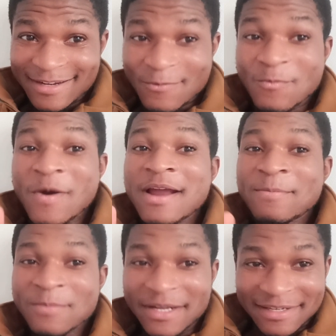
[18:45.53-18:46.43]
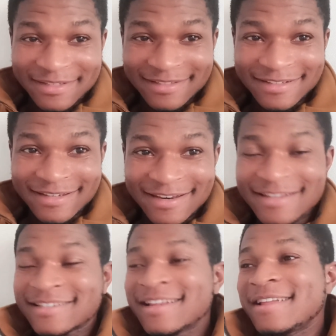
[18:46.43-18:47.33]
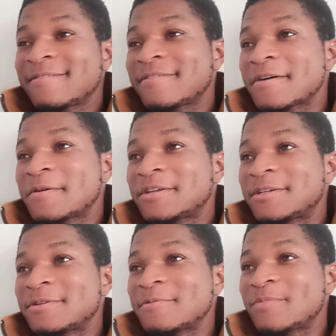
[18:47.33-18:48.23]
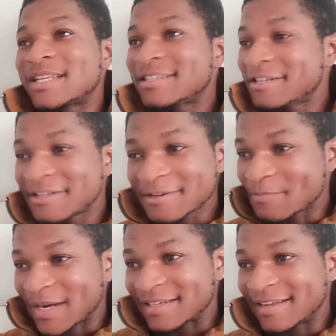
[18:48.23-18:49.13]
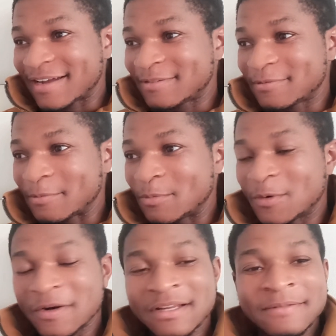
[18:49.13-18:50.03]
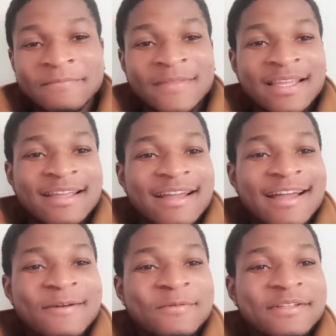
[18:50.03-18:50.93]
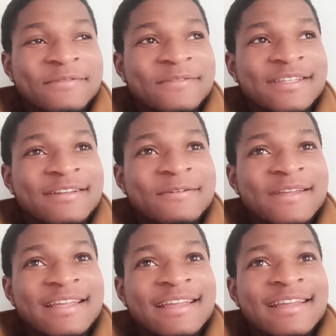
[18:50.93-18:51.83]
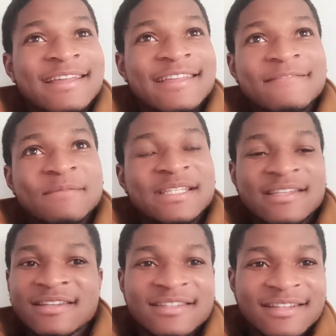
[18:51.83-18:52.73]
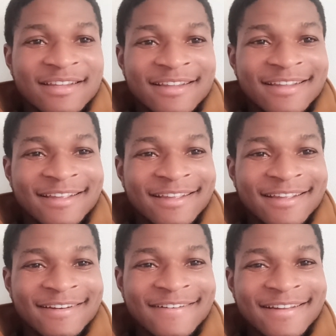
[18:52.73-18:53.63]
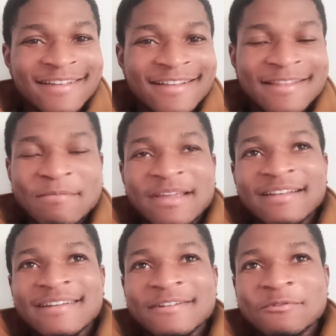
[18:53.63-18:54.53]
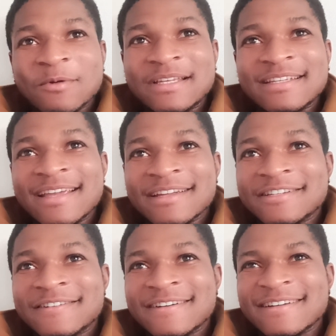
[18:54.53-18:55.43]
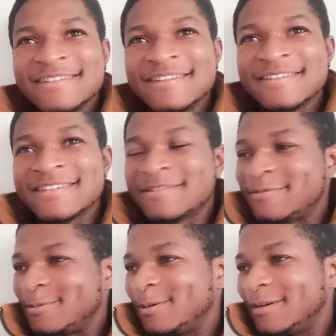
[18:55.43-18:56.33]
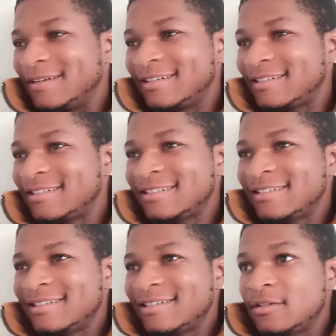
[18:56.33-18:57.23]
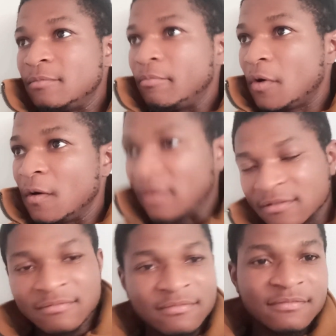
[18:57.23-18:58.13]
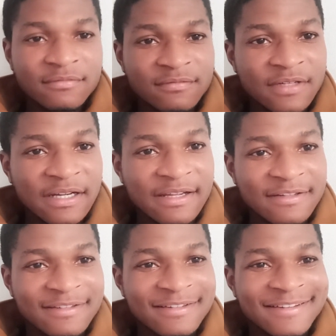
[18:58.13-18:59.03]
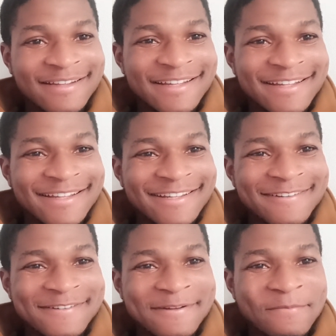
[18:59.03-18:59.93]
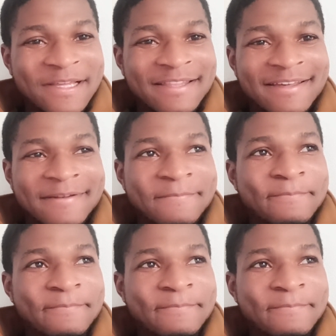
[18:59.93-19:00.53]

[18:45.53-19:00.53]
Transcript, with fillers: One month. Let's say if I were to petition my dad for more, I would have said, okay, give me 60, right? Let me get like a 20 extra and use it for the ball, I guess, you know, something like that.